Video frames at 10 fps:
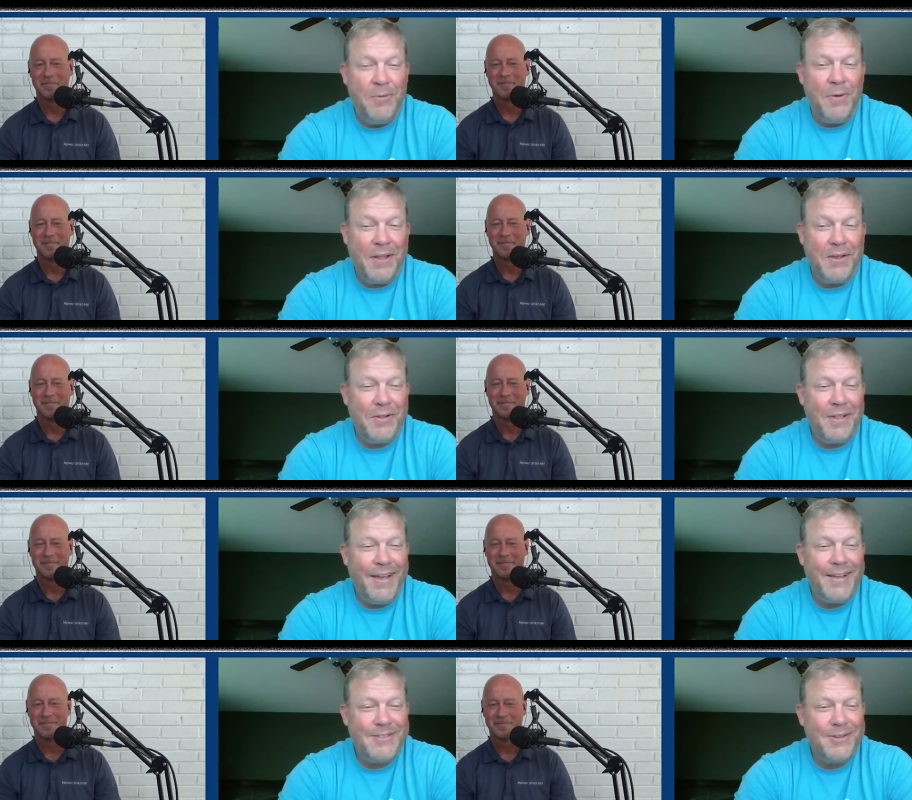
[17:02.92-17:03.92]
Speaker 1: really good
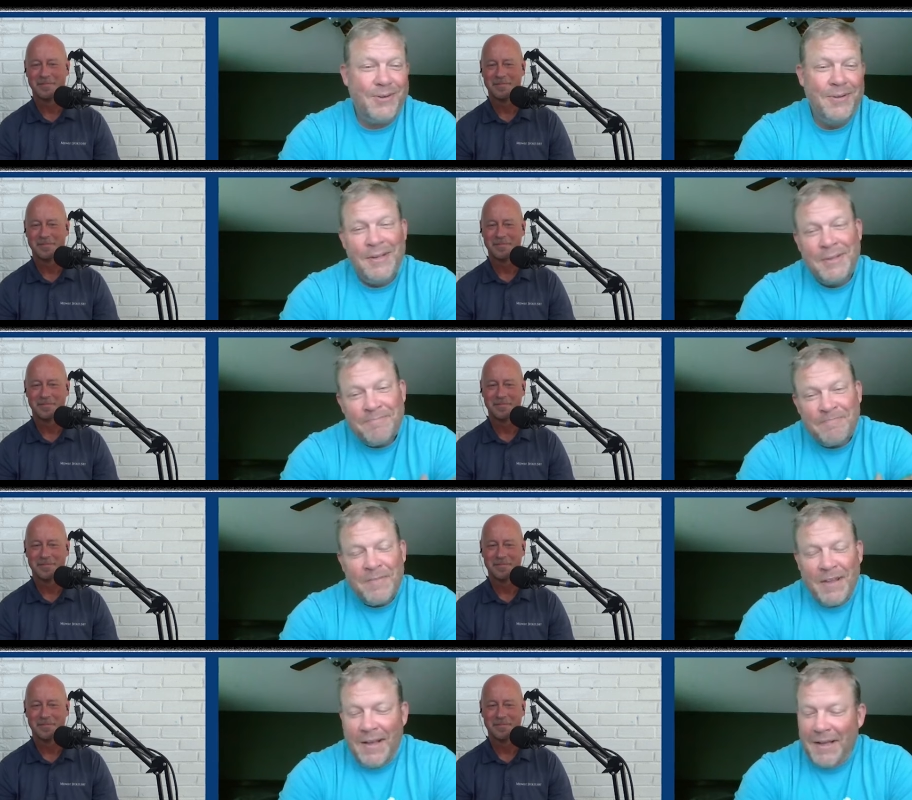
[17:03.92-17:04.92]
leg. So,
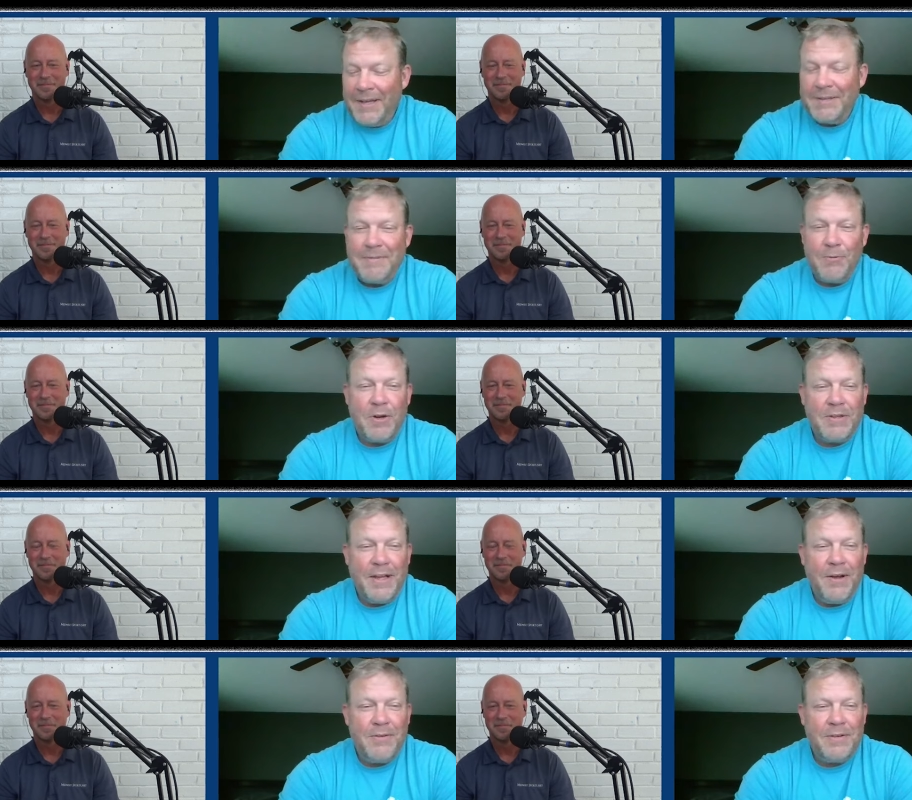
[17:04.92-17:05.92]
uh, worked
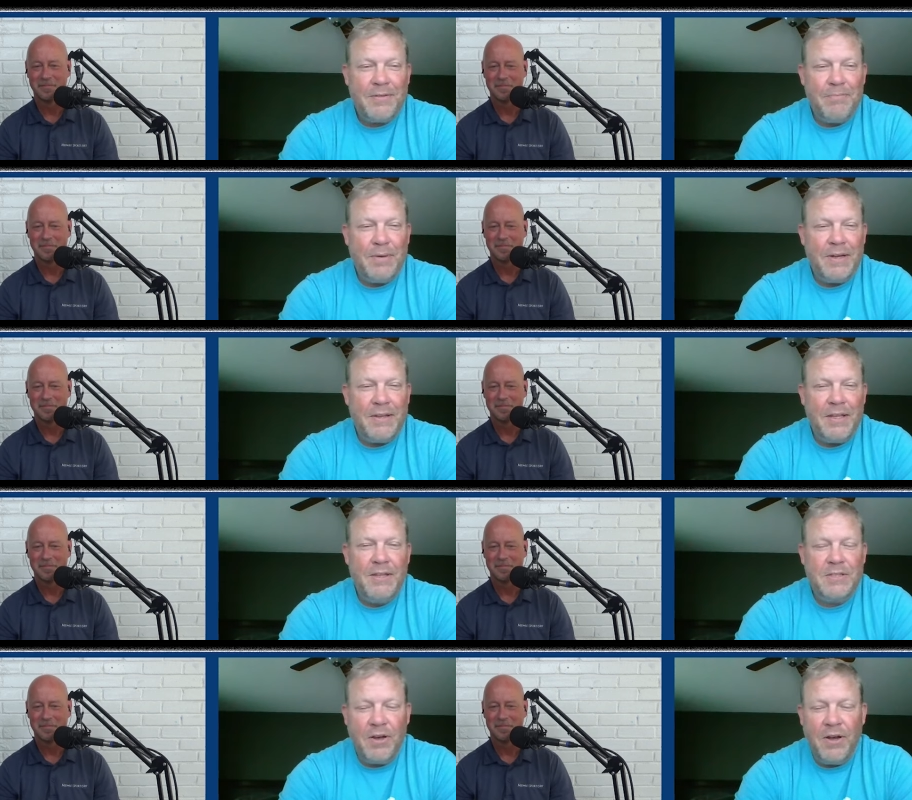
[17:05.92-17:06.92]
out but he's
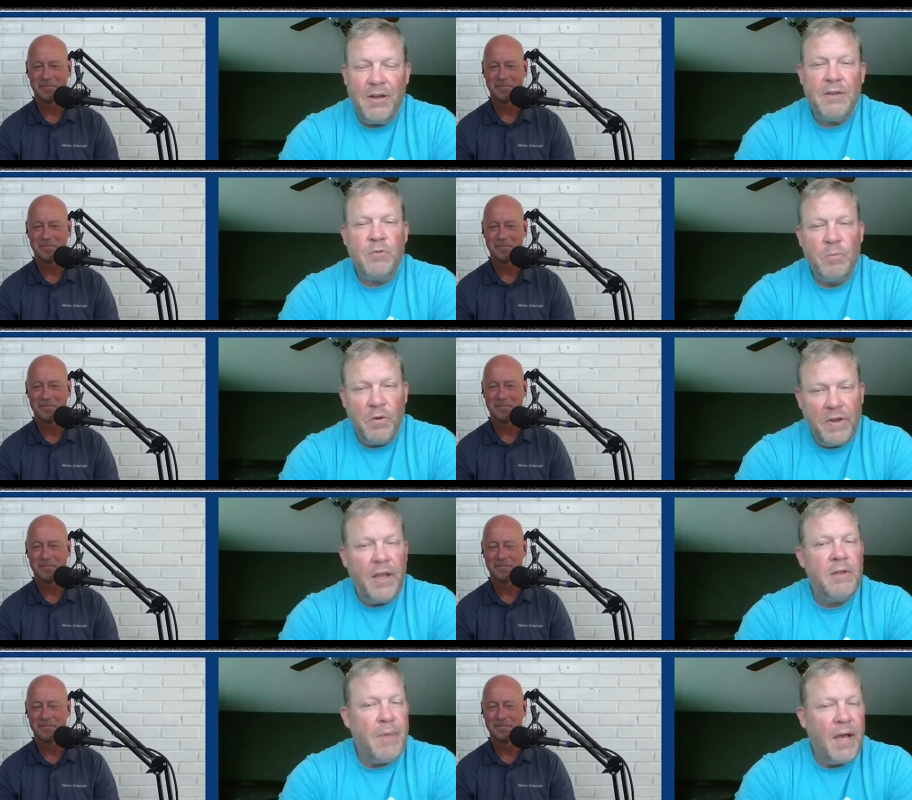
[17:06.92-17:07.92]
gone, and we moved
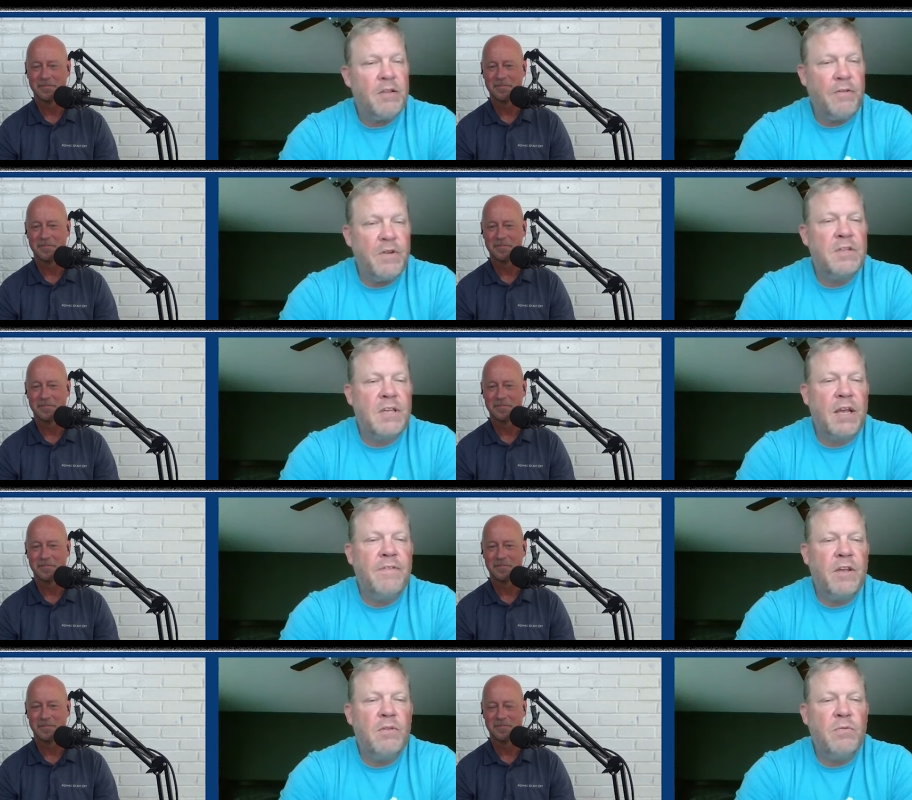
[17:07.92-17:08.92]
Aiden back to free safety,
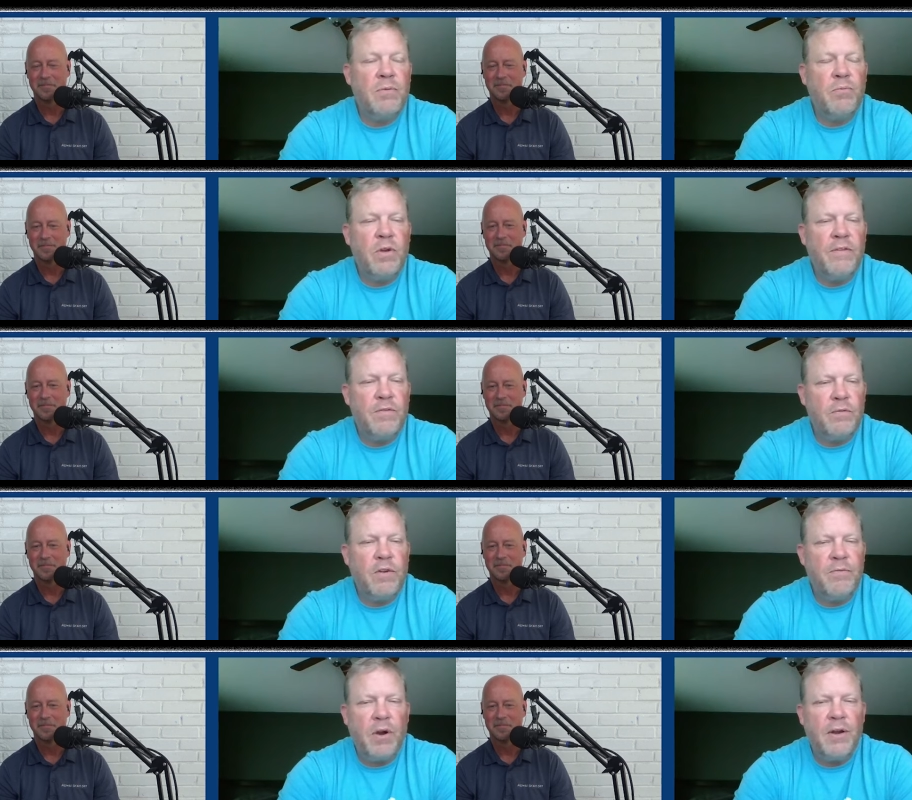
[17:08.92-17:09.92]
and we, we've we've
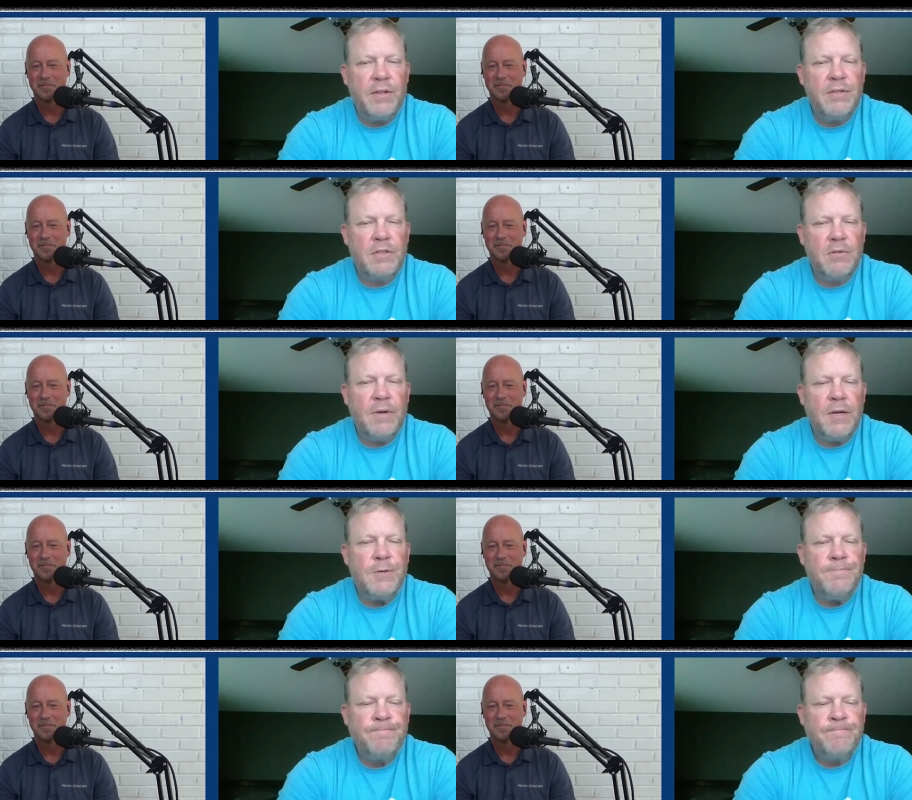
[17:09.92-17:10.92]
brought in some. Uh,
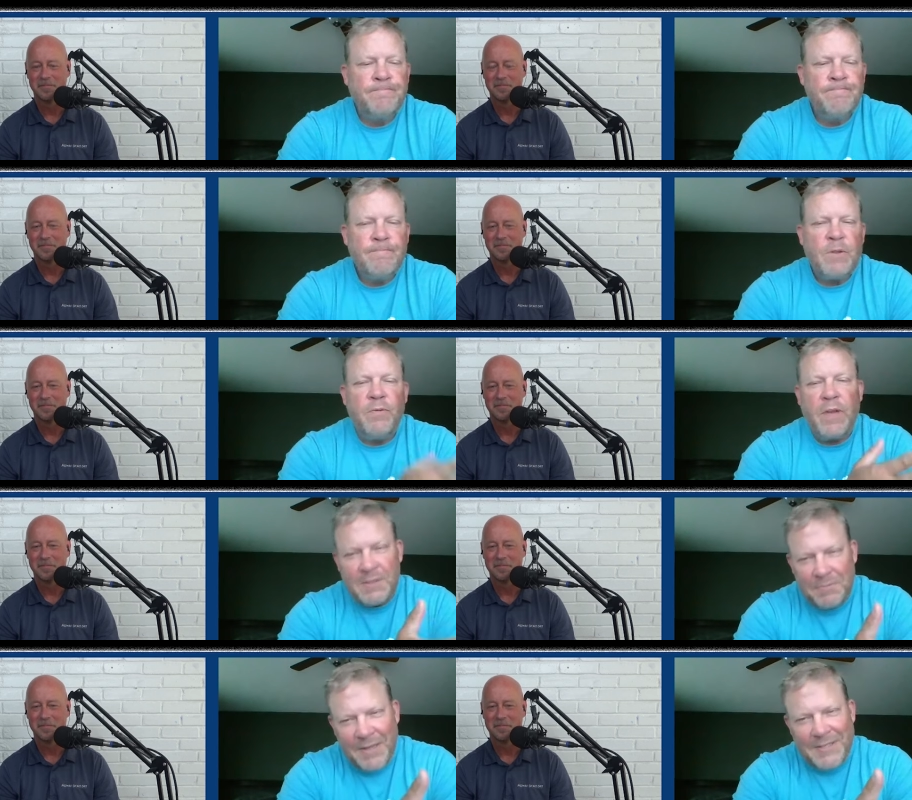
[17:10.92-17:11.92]
we've got some
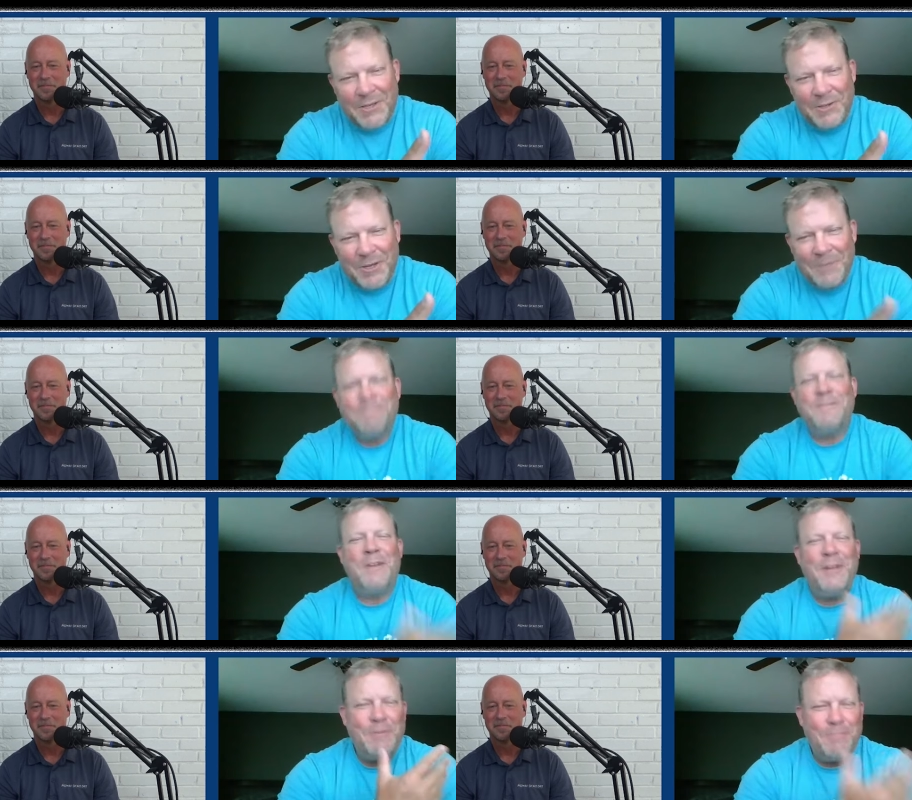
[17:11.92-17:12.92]
guys healed up,
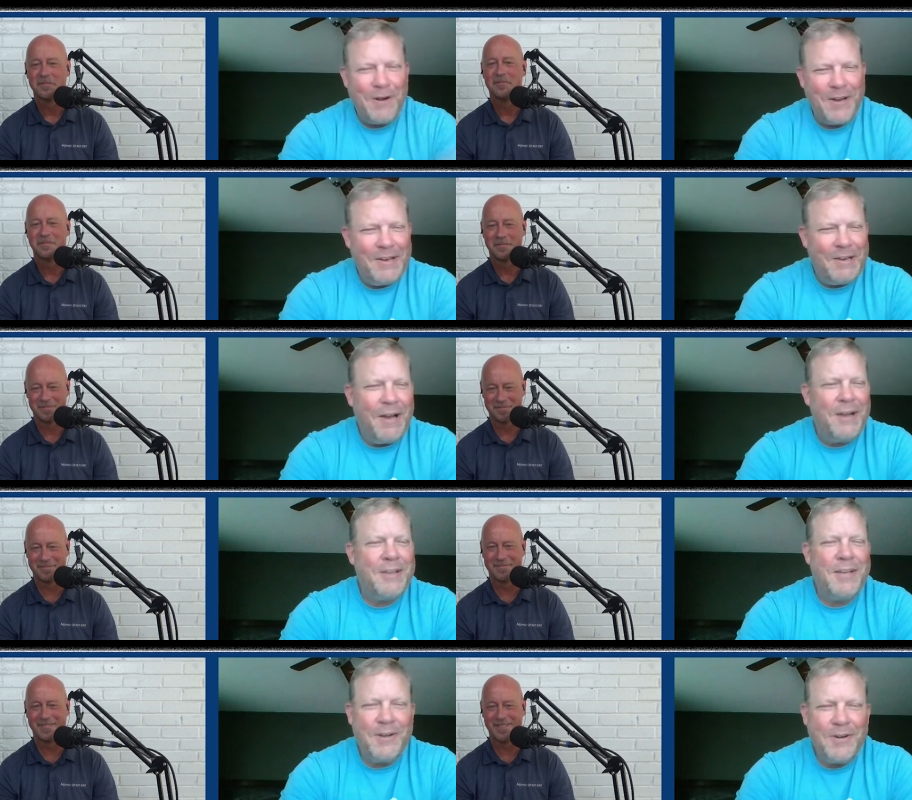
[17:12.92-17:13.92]
and we brought in an, a
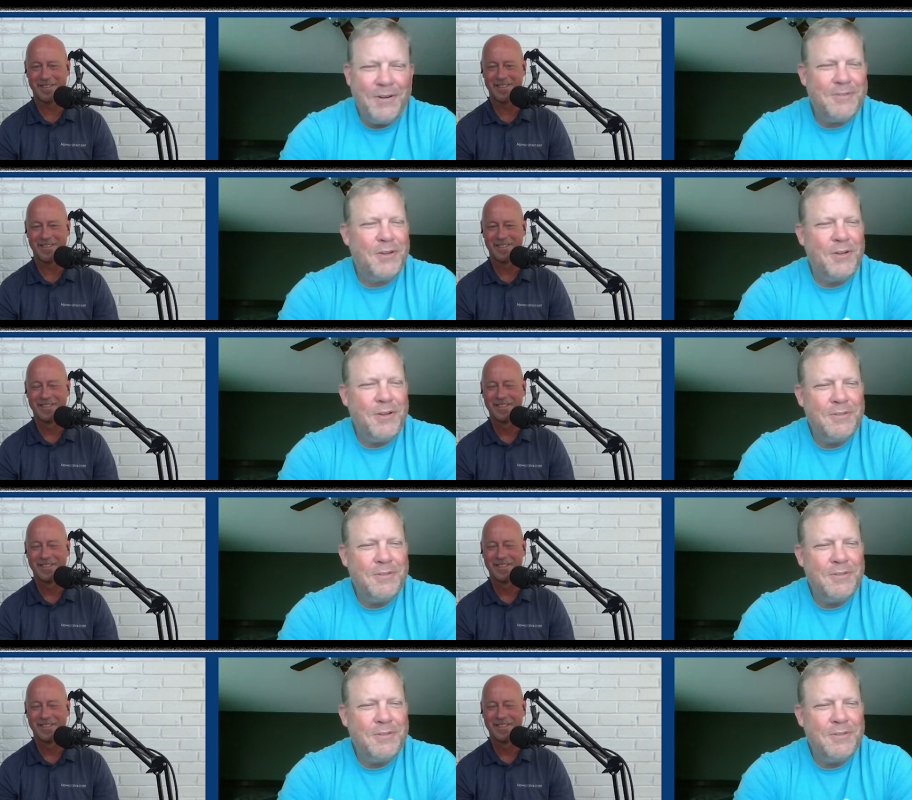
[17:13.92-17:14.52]
kicker to